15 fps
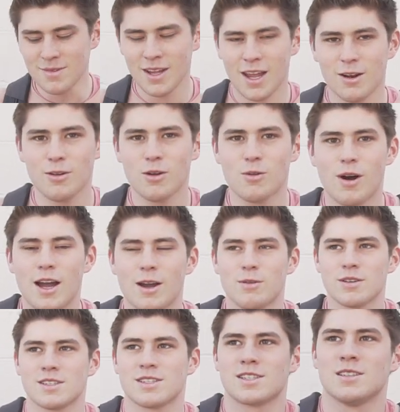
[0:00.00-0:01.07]
I don't know why I
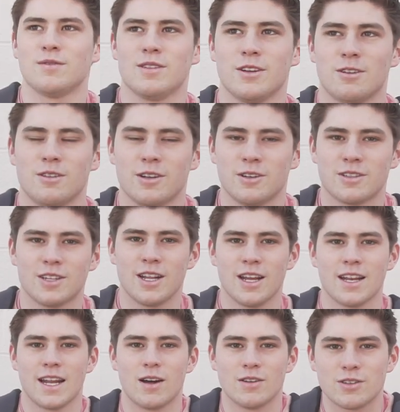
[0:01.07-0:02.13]
wasn't sniffly earlier today
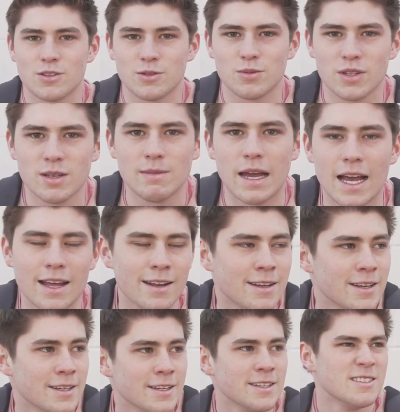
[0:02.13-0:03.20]
and now it's just really bad.
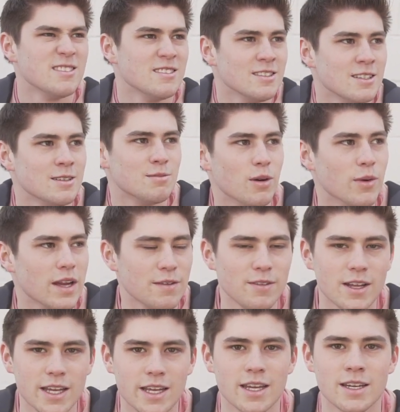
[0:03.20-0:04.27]
But we have
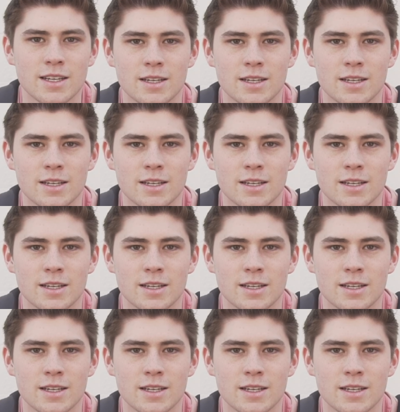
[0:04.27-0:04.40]
like